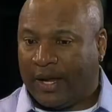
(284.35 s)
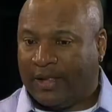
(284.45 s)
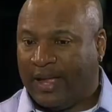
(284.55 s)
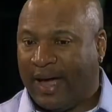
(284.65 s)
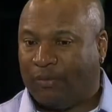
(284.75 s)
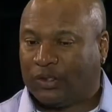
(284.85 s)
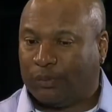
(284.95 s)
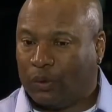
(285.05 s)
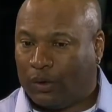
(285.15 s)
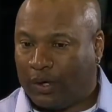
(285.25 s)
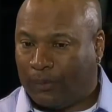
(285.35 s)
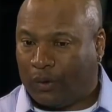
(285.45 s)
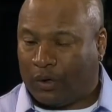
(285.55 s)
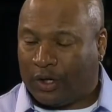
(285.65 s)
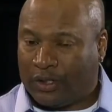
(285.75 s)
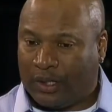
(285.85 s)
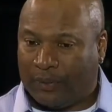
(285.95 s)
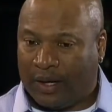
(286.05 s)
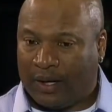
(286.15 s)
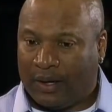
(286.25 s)
And that was more important to
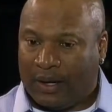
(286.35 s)
me.